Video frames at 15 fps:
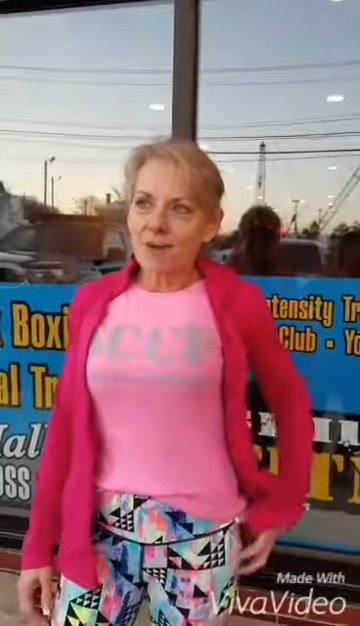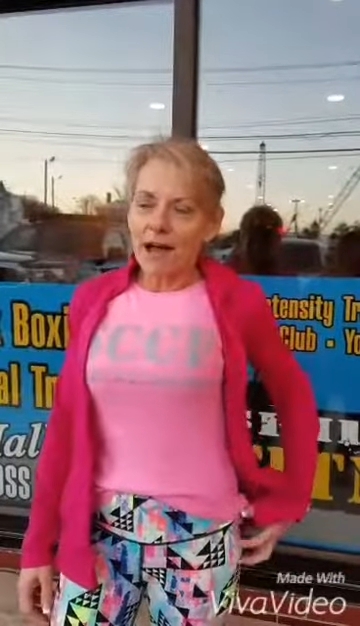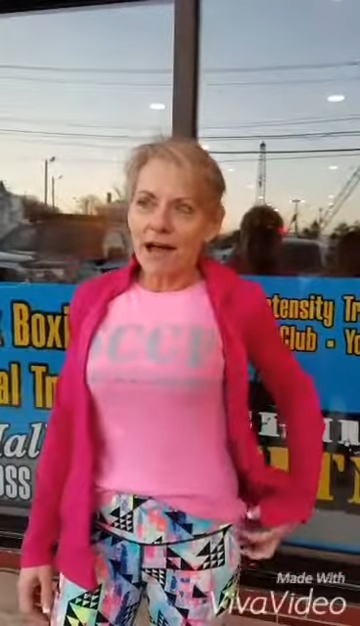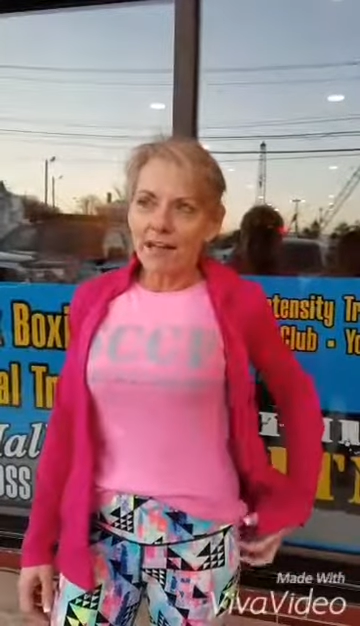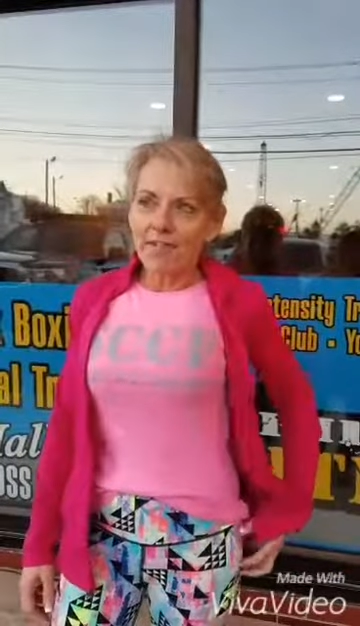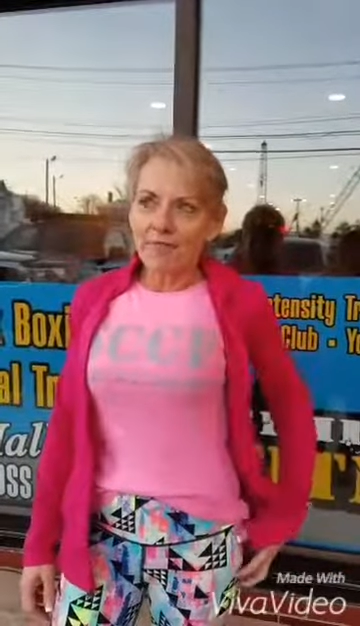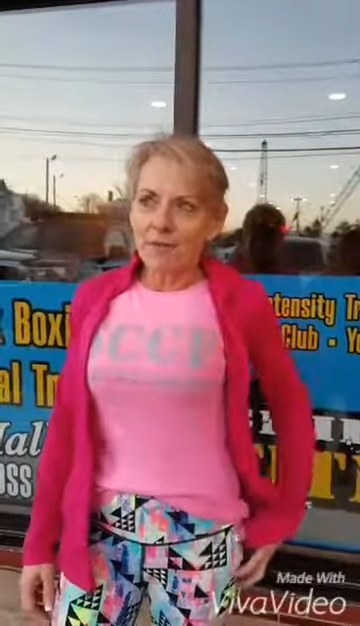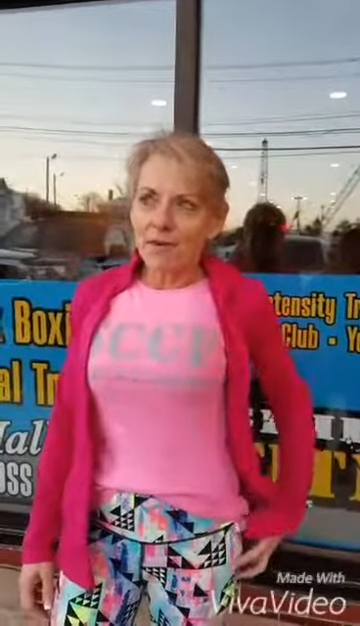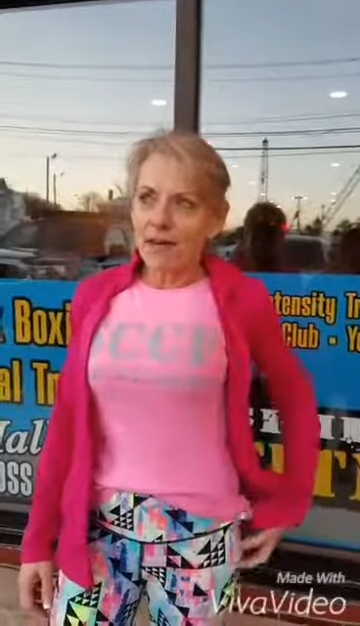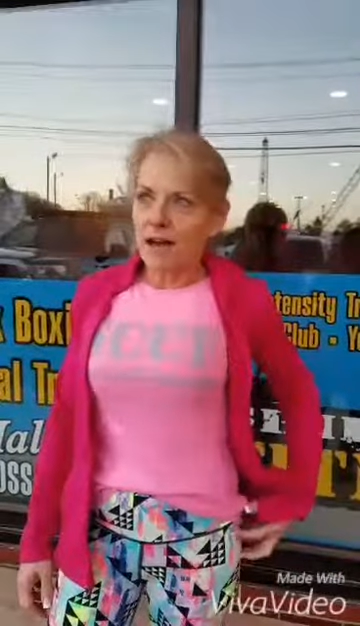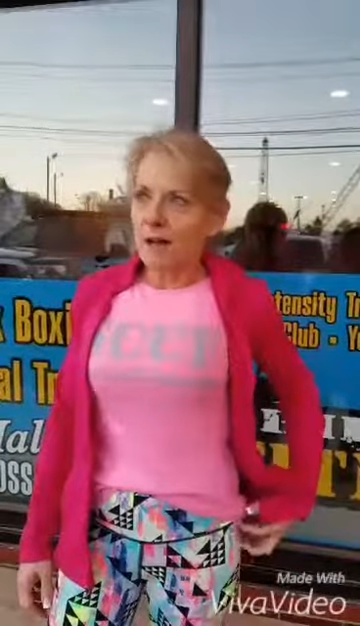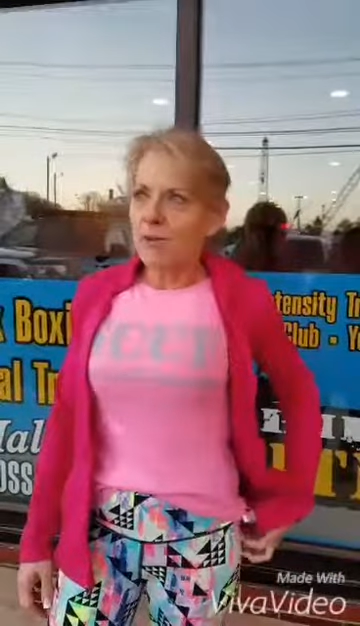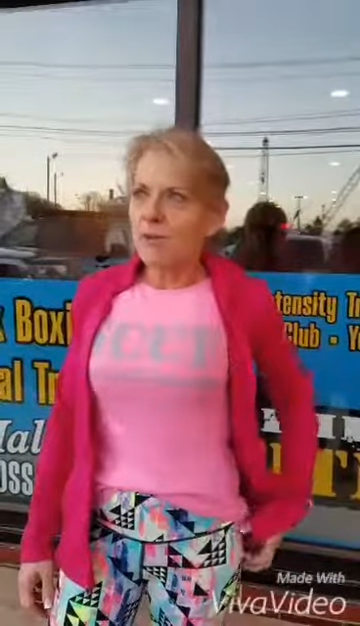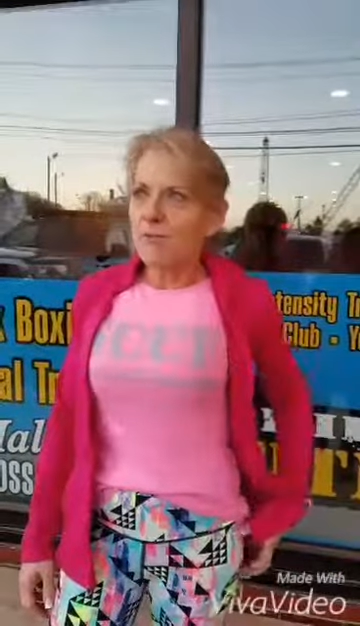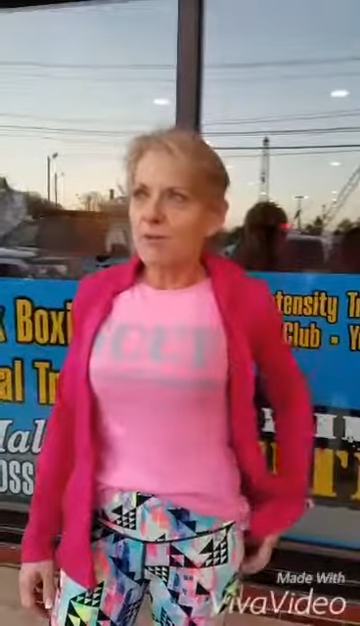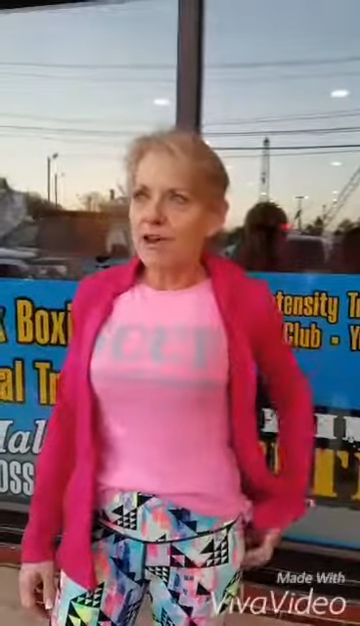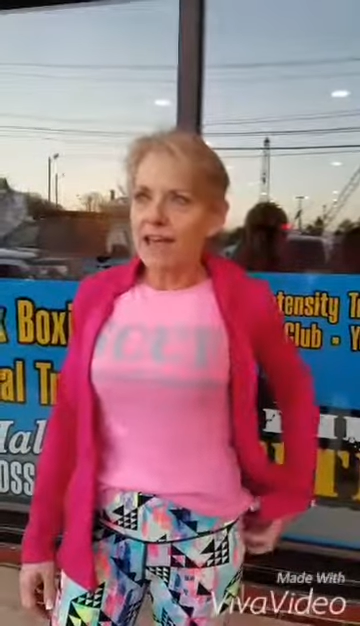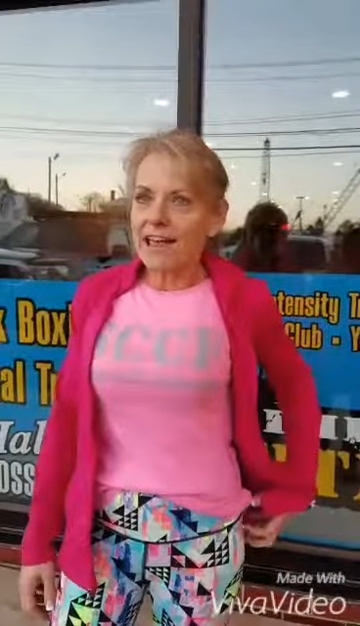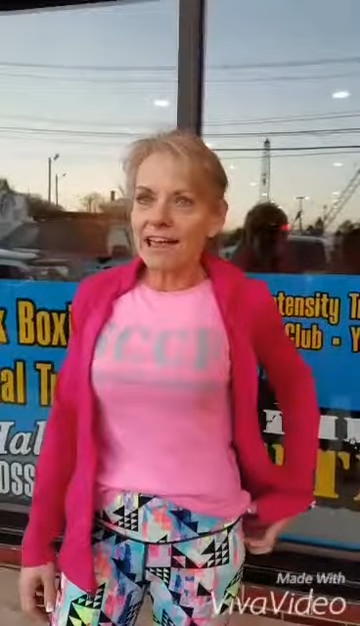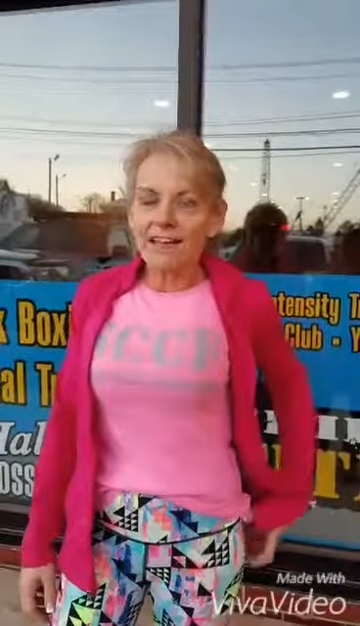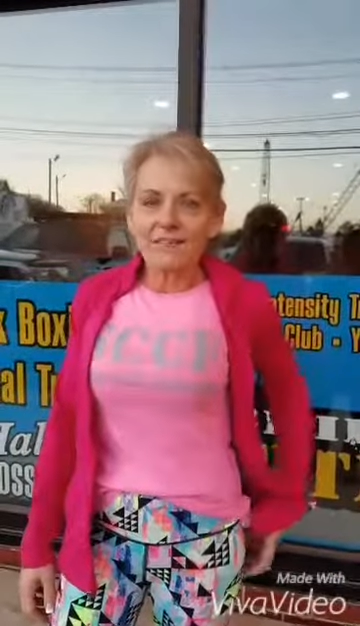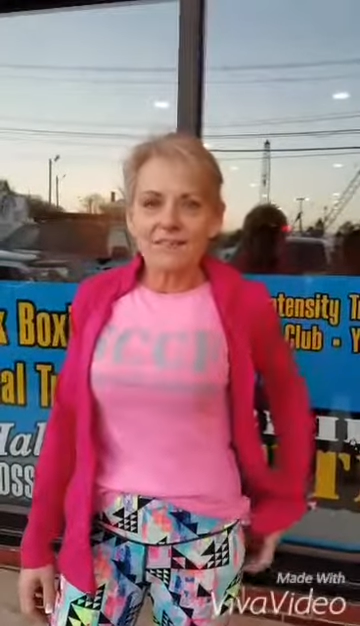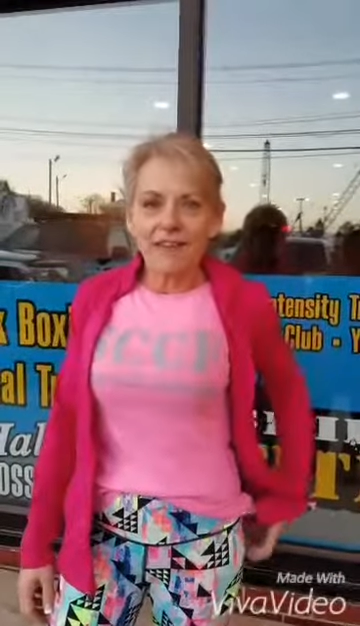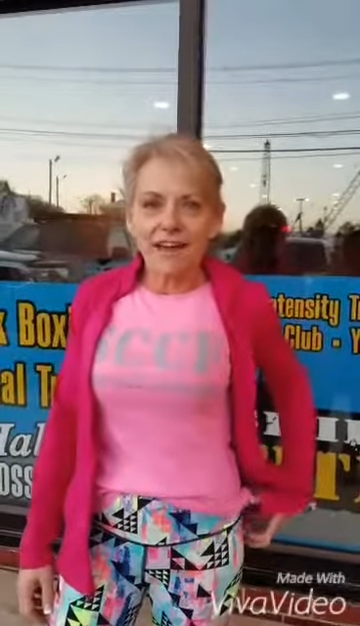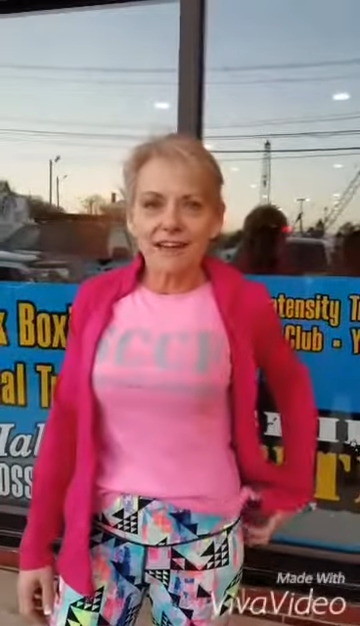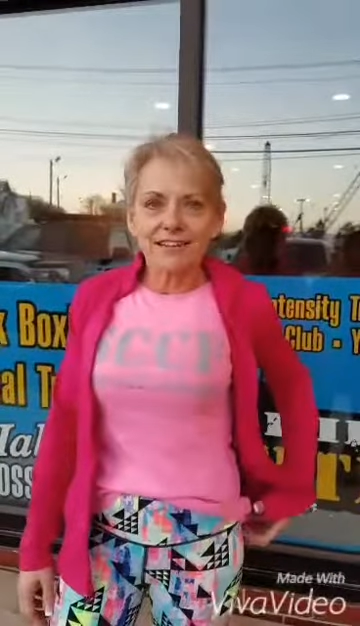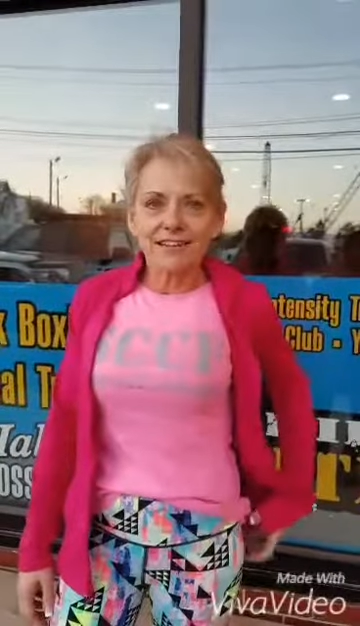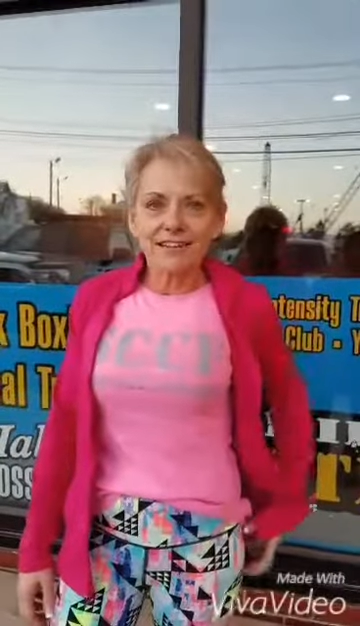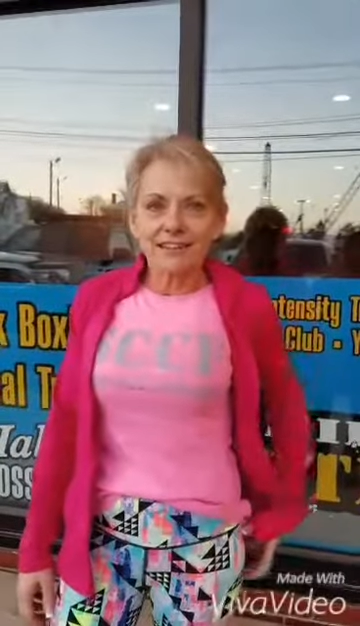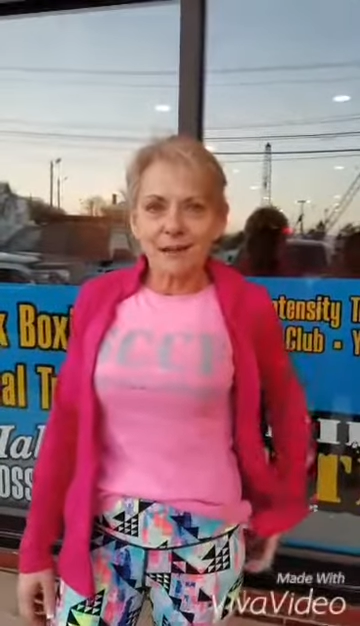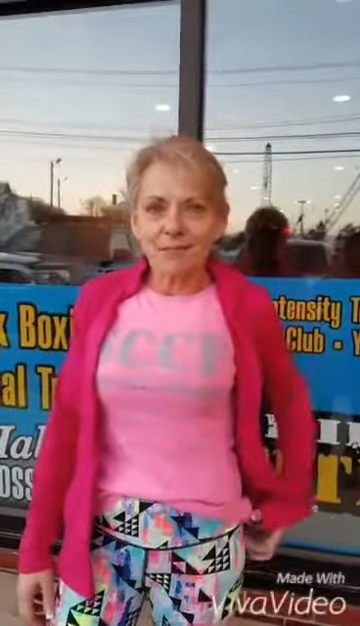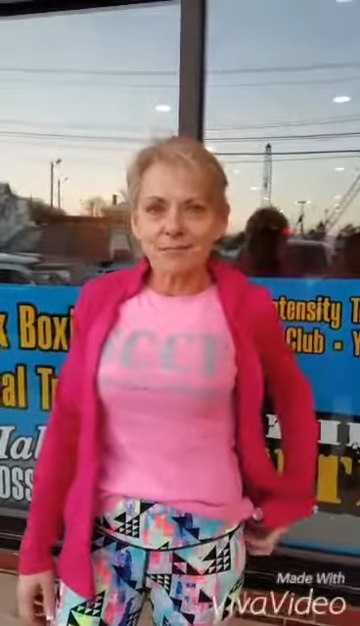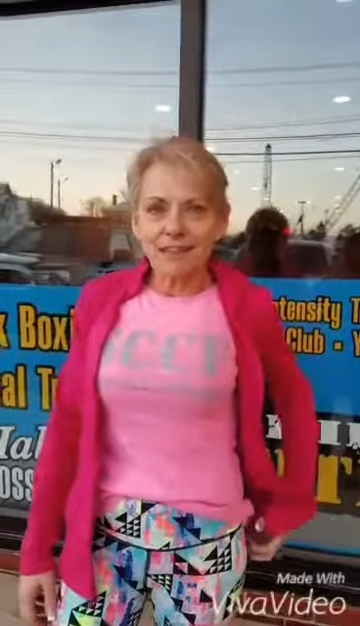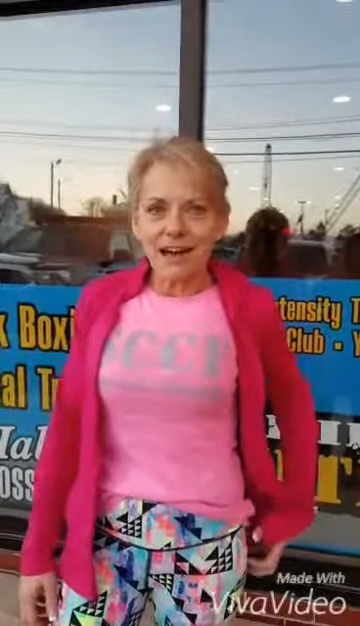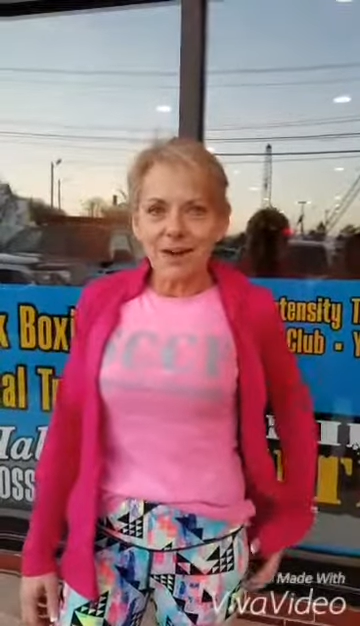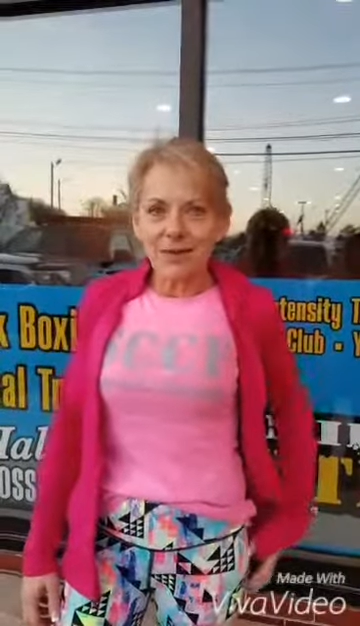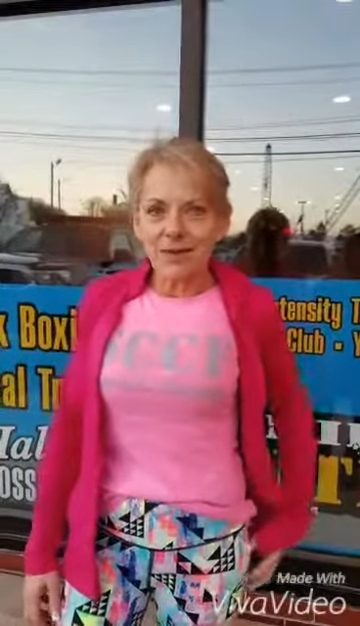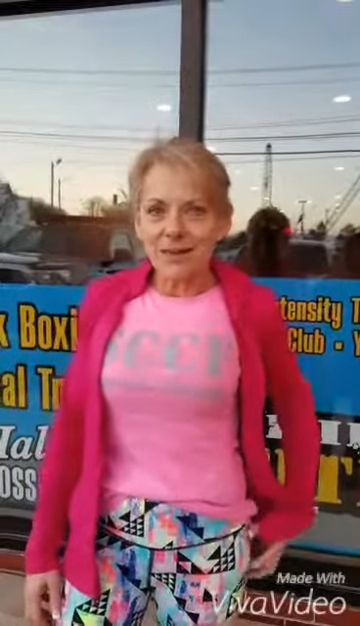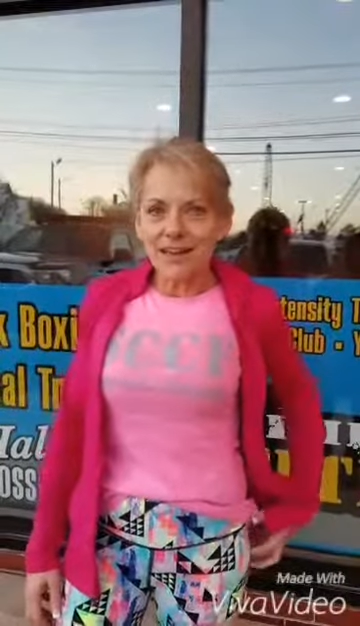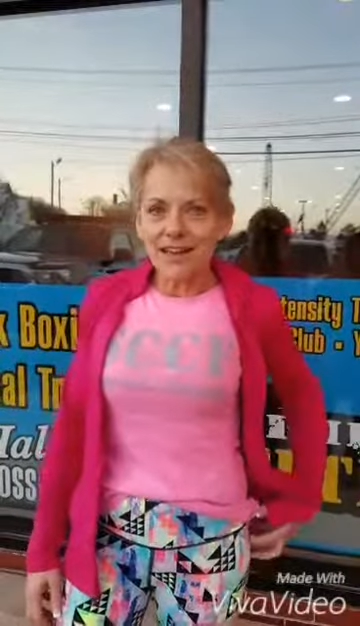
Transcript: I've become brave and stepped out